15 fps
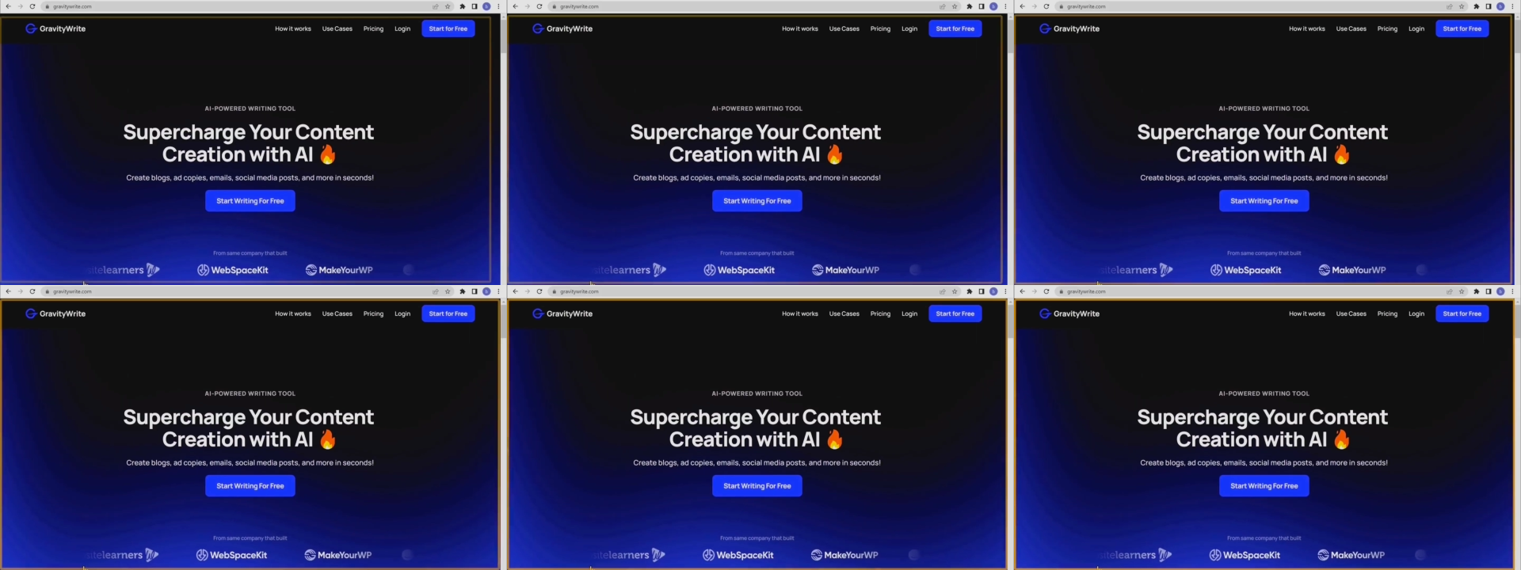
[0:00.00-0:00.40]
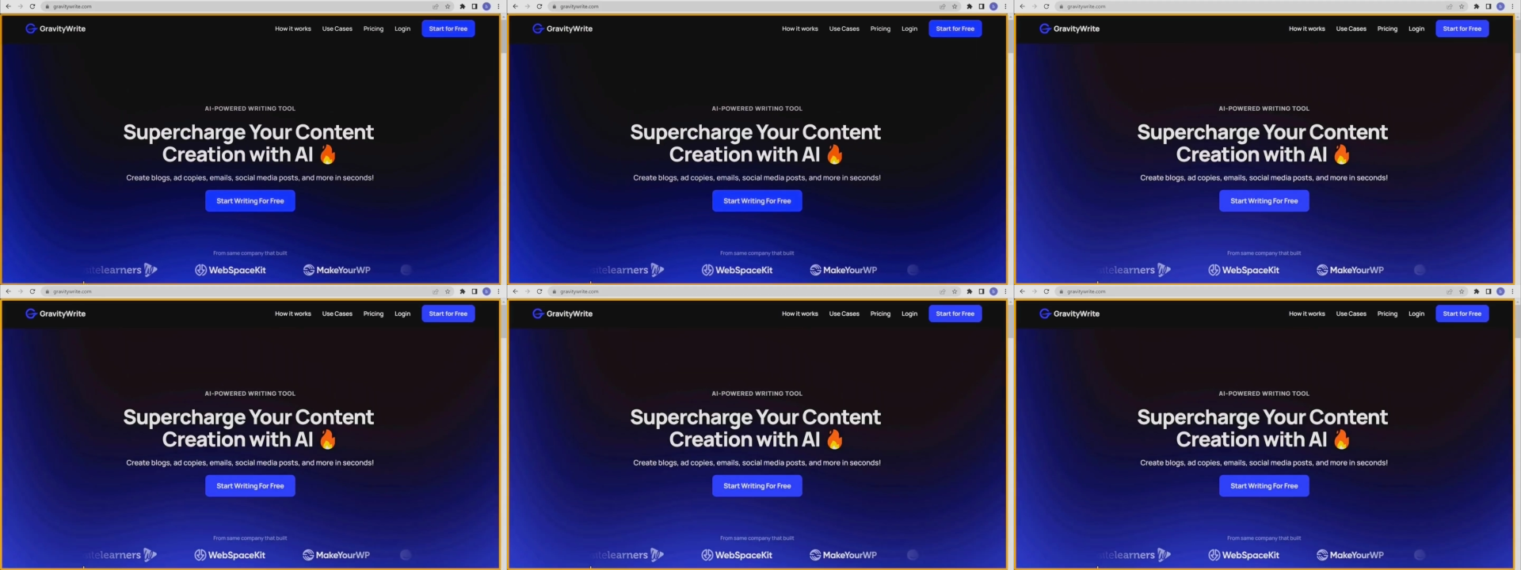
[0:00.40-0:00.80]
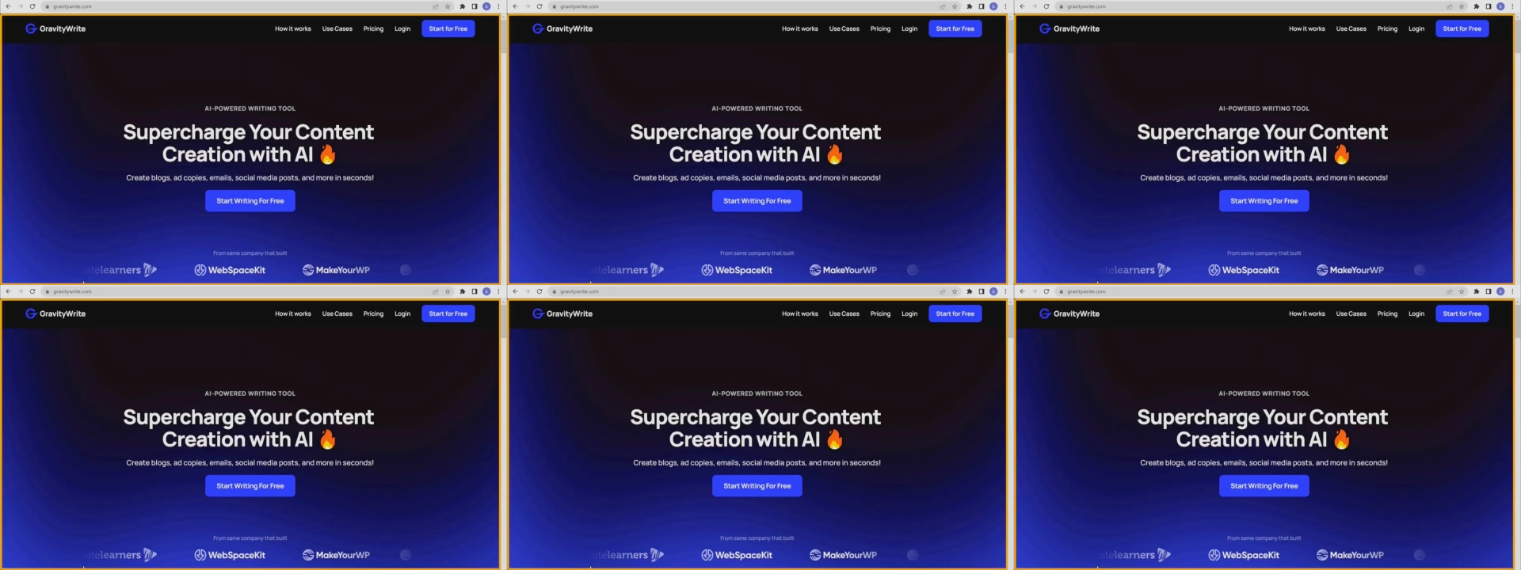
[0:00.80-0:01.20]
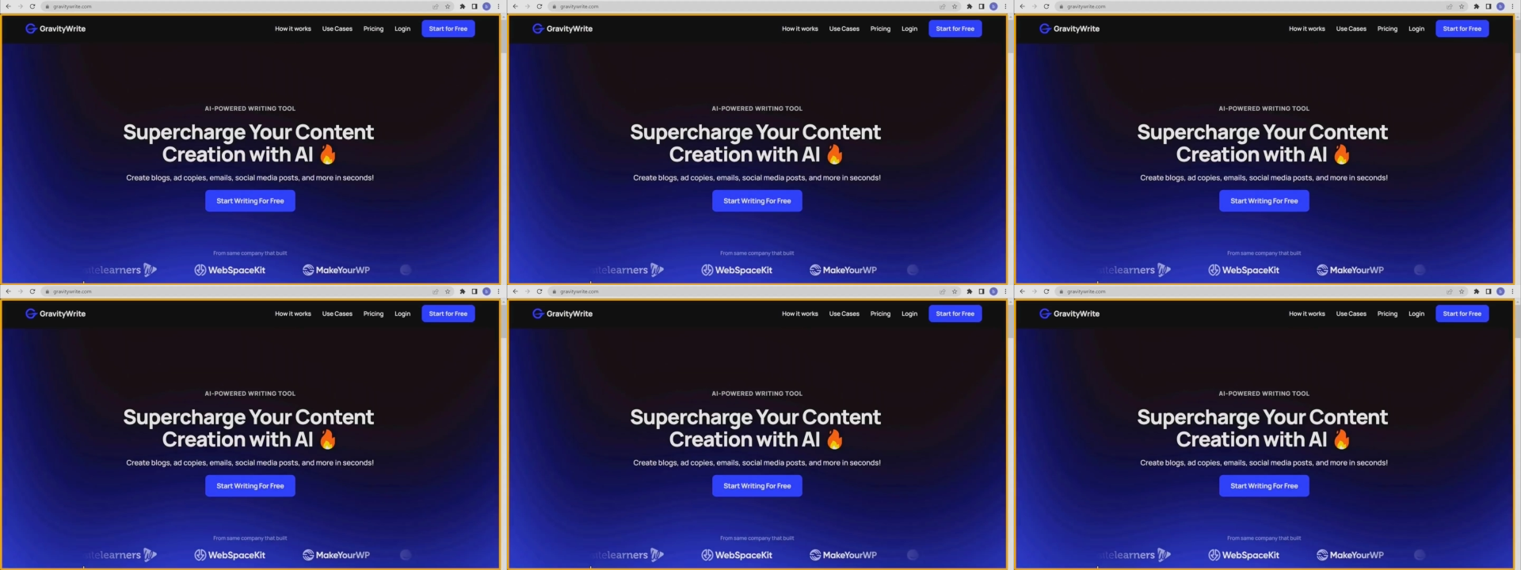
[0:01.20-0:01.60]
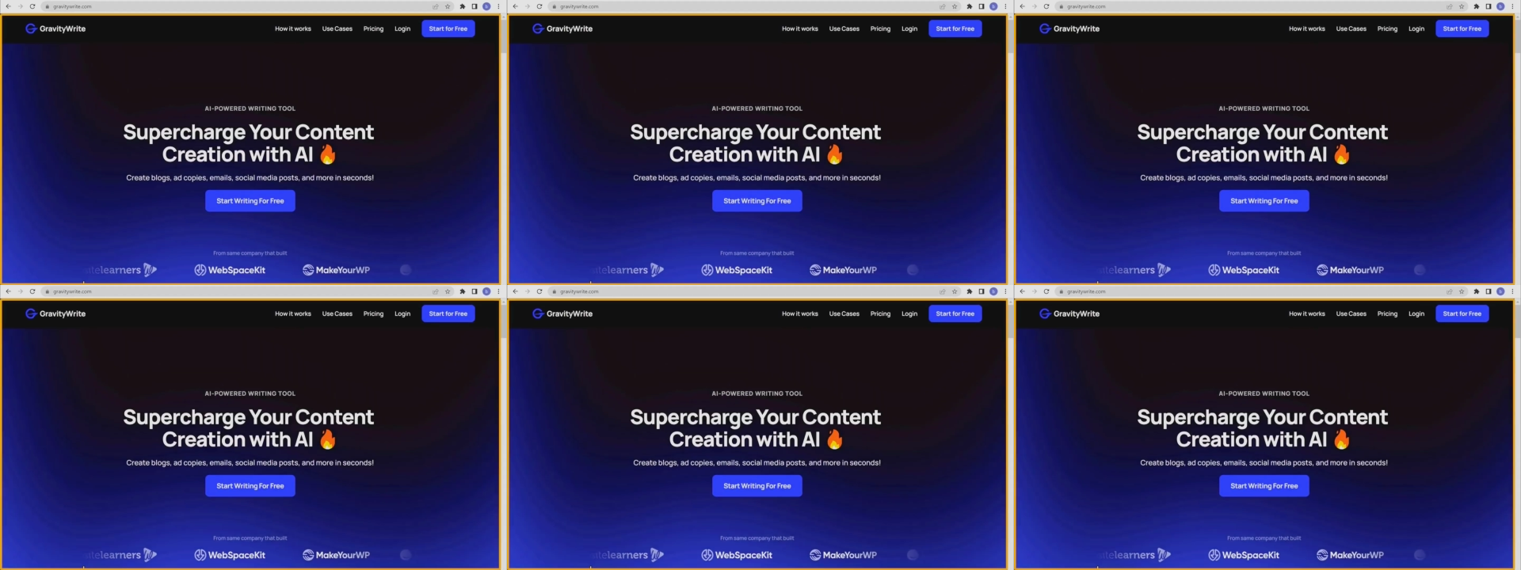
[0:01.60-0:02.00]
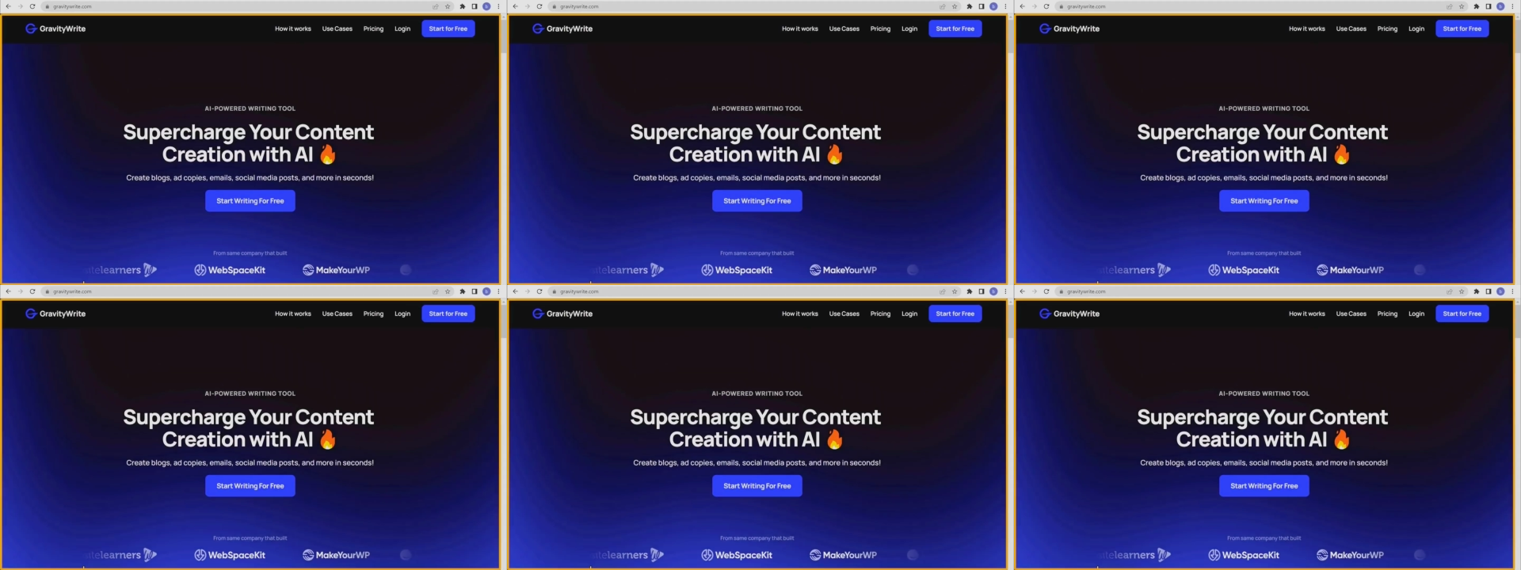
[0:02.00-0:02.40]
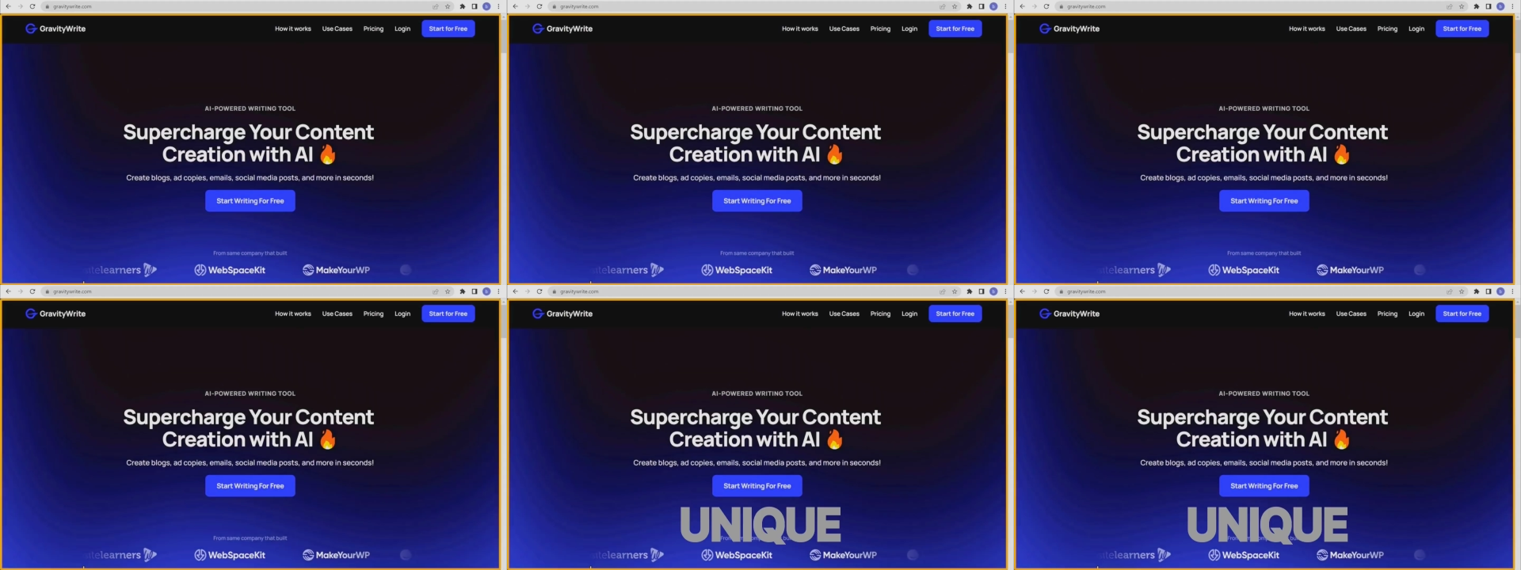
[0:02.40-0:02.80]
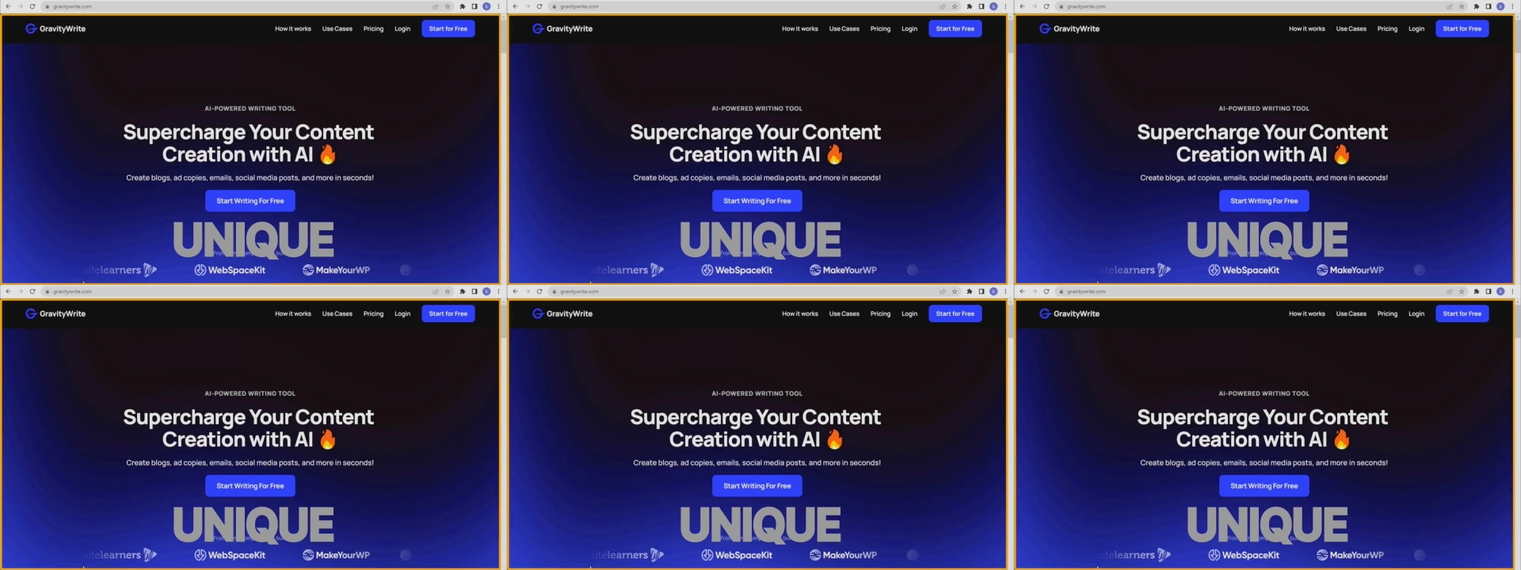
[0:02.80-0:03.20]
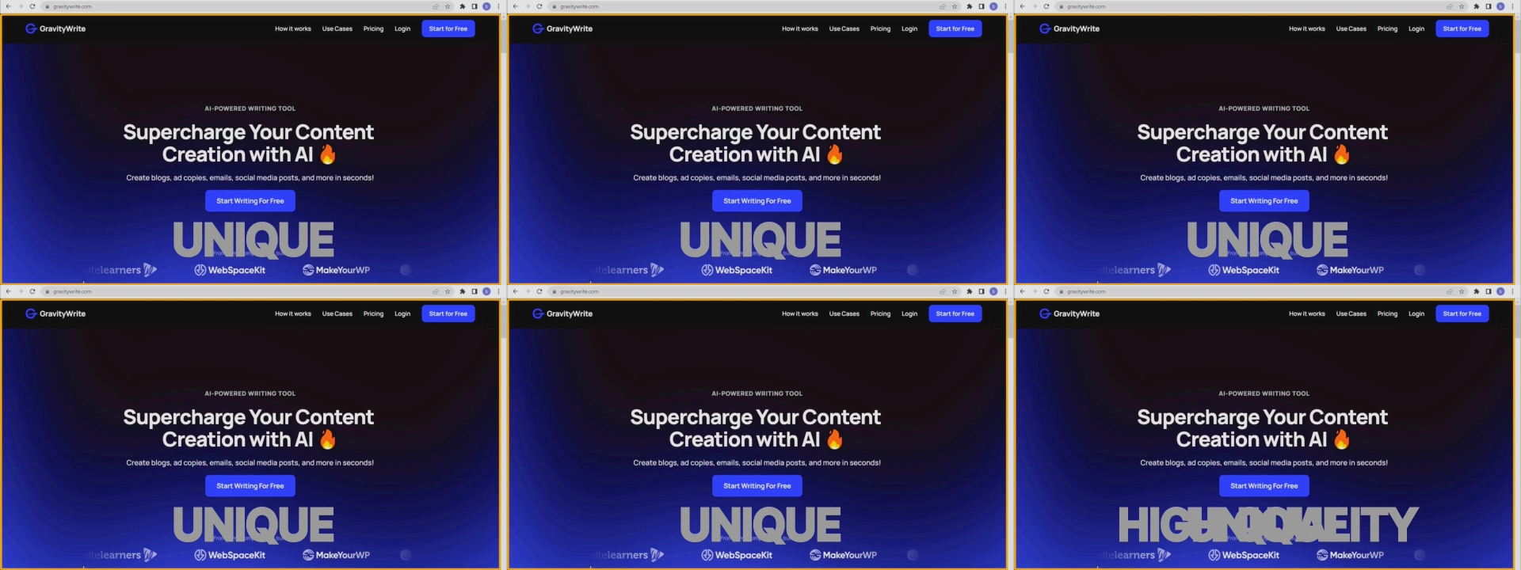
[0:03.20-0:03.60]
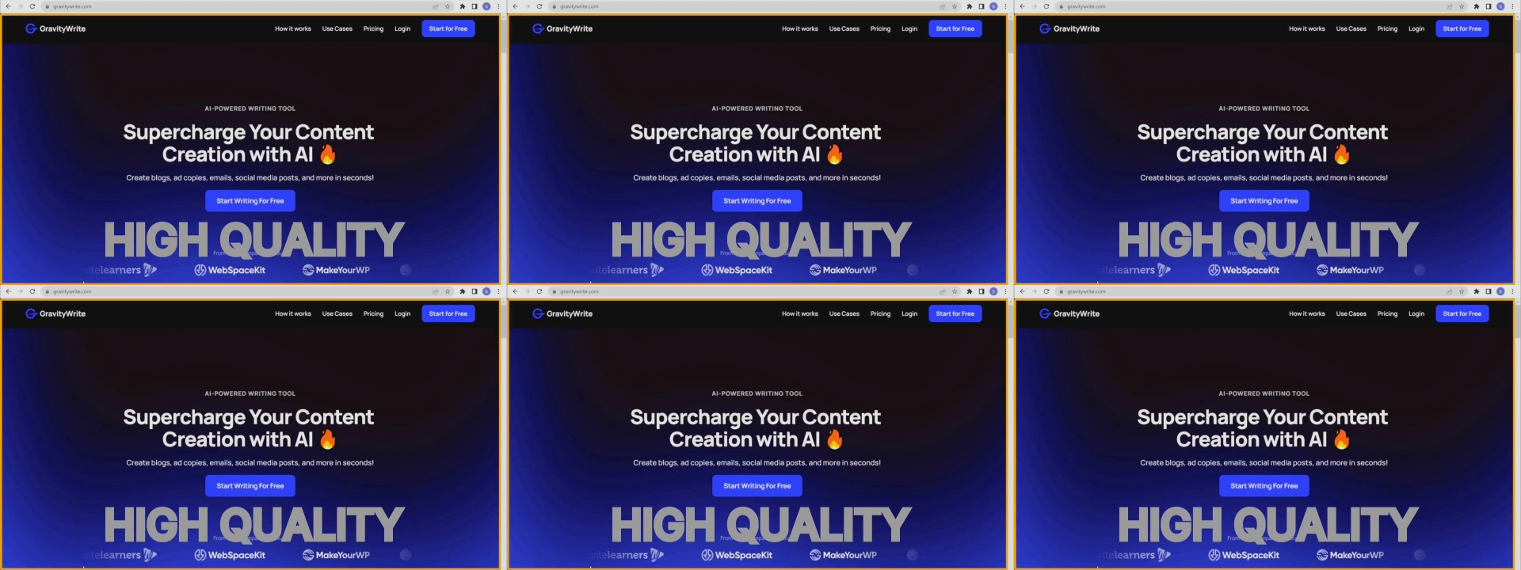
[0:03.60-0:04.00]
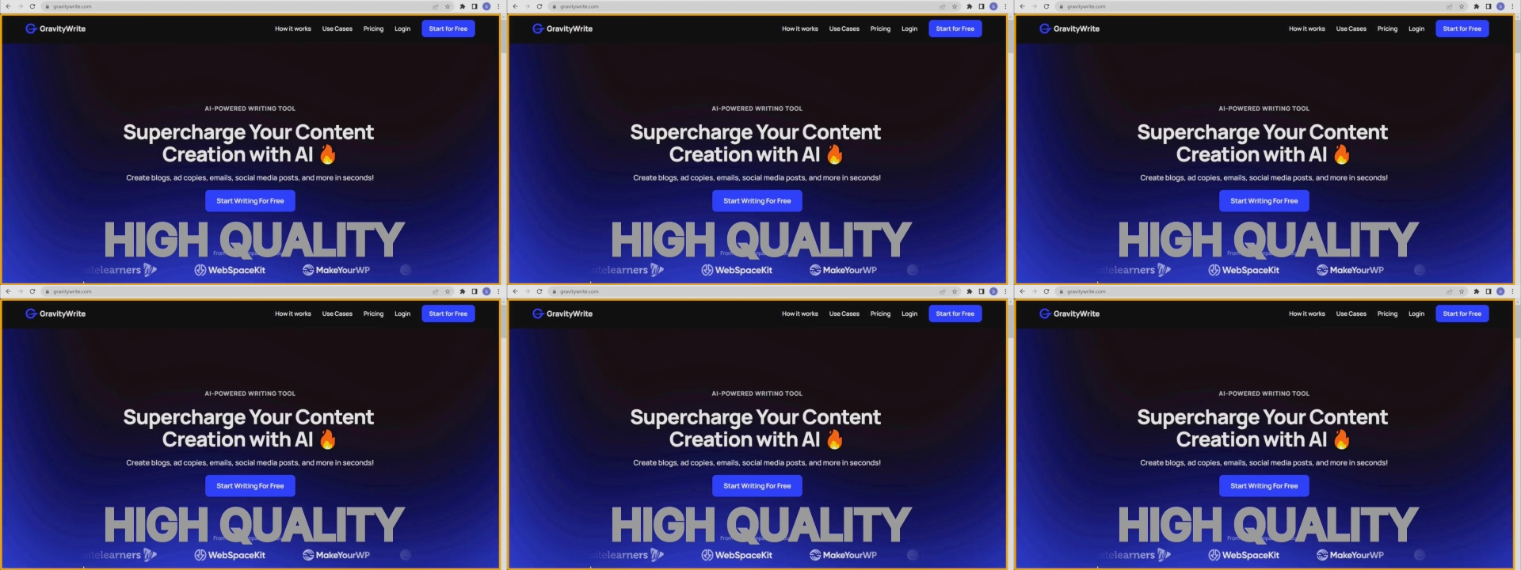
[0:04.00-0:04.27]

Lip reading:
(no speaker visible)